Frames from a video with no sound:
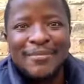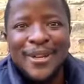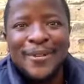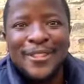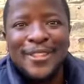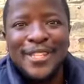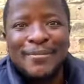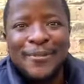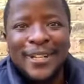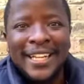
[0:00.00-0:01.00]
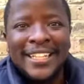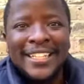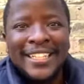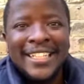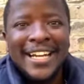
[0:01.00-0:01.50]
to be with you this morning.
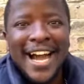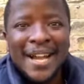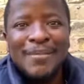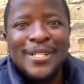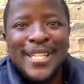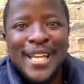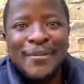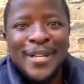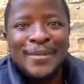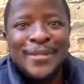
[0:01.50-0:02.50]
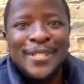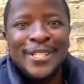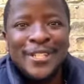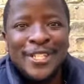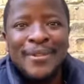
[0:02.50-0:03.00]
I am Lesedi
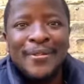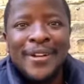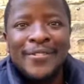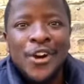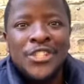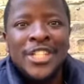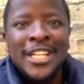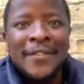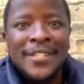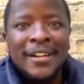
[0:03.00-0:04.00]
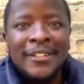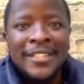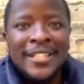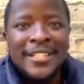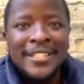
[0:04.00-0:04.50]
Williams, used to be one of Oxygen Life's
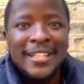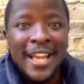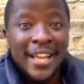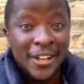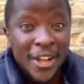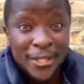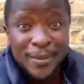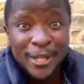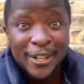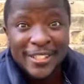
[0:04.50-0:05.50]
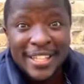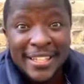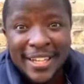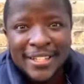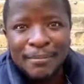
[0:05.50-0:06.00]
elders, and last week got
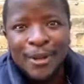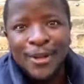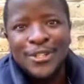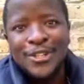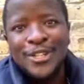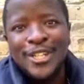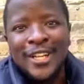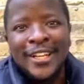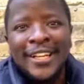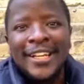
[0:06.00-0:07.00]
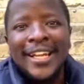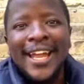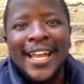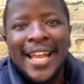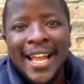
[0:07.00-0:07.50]
sent out to Planet Church here
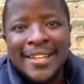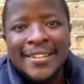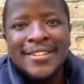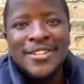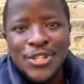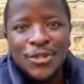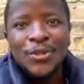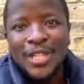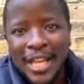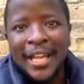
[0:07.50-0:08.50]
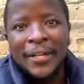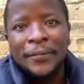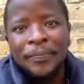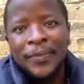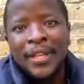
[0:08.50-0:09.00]
in London, UK.
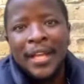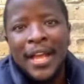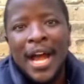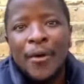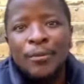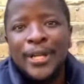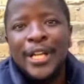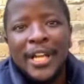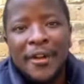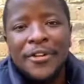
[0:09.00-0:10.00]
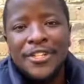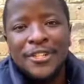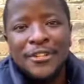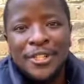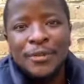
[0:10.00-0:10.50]
And I will be
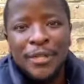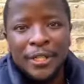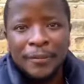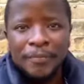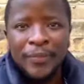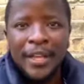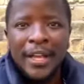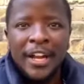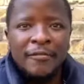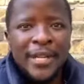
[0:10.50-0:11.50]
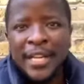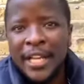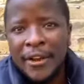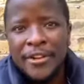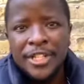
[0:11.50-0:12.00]
encouraging you this week, and I've been
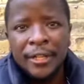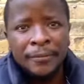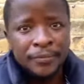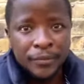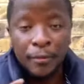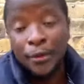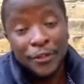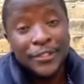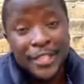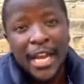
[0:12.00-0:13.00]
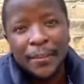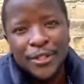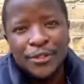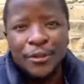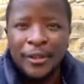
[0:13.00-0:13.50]
encouraging, well, this is day
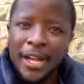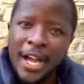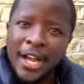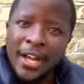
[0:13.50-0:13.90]
number two, and